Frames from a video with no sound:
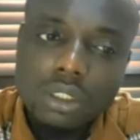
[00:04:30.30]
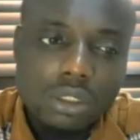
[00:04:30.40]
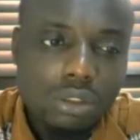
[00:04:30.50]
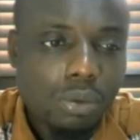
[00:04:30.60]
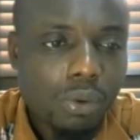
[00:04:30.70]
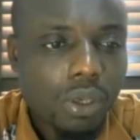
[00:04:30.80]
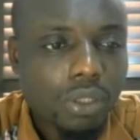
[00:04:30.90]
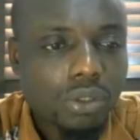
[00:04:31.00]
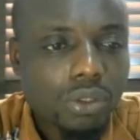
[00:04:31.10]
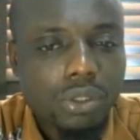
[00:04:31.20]
you'll be
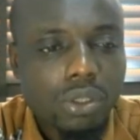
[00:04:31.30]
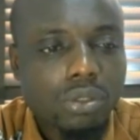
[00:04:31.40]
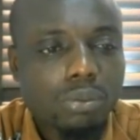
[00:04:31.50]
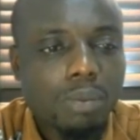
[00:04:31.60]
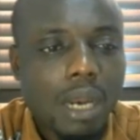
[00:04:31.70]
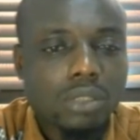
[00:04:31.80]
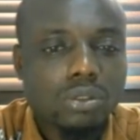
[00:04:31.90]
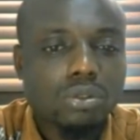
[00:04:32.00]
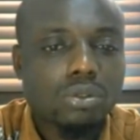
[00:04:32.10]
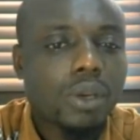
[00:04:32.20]
willing to return back
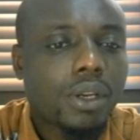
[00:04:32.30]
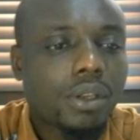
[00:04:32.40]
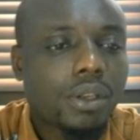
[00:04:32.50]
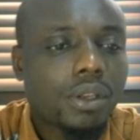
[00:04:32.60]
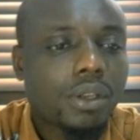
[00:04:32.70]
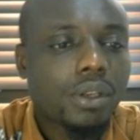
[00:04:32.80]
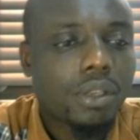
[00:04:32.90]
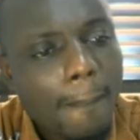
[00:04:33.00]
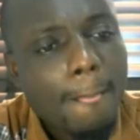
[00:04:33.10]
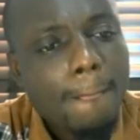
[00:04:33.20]
to where you came from.
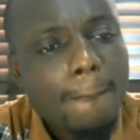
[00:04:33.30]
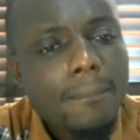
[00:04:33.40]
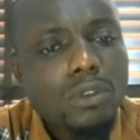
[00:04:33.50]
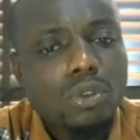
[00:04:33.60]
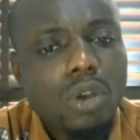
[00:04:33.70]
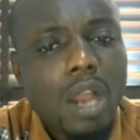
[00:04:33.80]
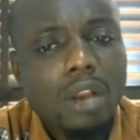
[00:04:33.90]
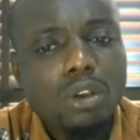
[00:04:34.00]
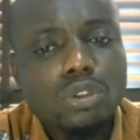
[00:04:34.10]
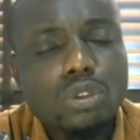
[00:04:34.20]
So,
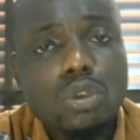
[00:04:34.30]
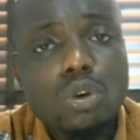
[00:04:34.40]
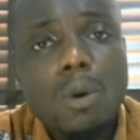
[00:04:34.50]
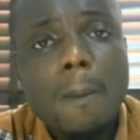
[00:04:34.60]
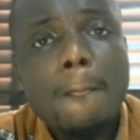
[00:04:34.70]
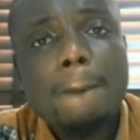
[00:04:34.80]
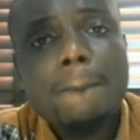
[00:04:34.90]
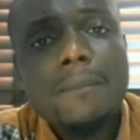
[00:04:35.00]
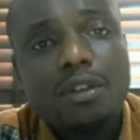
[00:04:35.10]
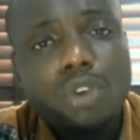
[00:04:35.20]
and also,
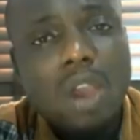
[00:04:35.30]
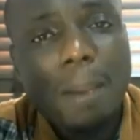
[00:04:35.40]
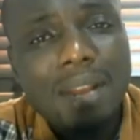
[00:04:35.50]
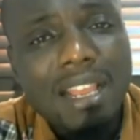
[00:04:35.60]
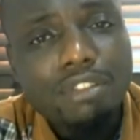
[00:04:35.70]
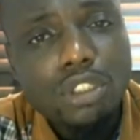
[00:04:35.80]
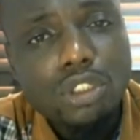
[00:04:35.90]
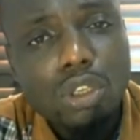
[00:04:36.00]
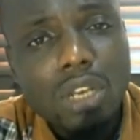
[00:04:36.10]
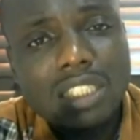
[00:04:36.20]
if you're applying for
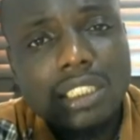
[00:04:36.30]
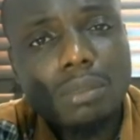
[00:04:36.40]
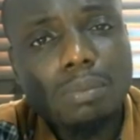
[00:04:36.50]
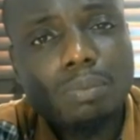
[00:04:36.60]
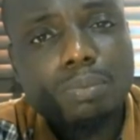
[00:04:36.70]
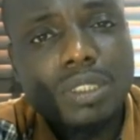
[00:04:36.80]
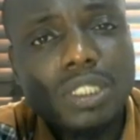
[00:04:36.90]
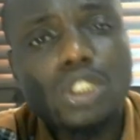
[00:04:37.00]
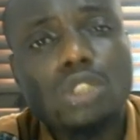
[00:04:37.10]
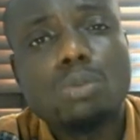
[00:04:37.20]
this scholarship,
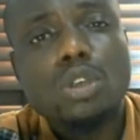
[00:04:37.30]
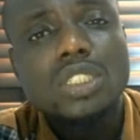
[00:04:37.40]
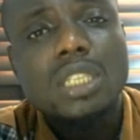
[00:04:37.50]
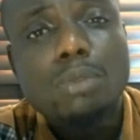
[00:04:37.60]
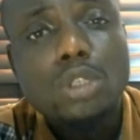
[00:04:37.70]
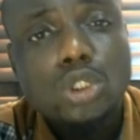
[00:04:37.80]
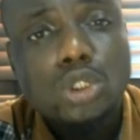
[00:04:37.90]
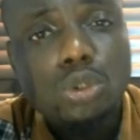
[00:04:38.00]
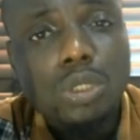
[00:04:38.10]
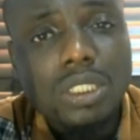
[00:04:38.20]
please, you must
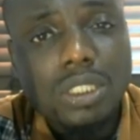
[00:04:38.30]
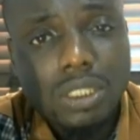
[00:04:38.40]
demonstrate,